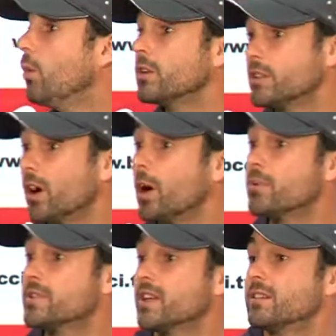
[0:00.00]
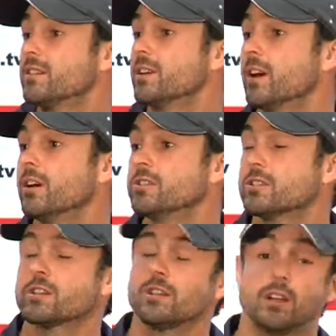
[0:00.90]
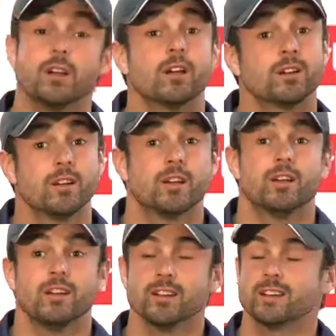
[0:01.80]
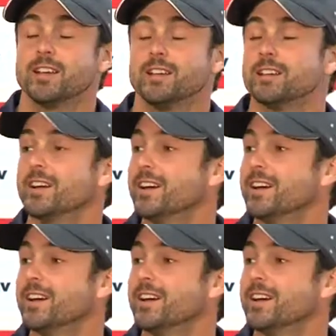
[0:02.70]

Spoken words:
Oh, what did I present to the coach? Ah, okay.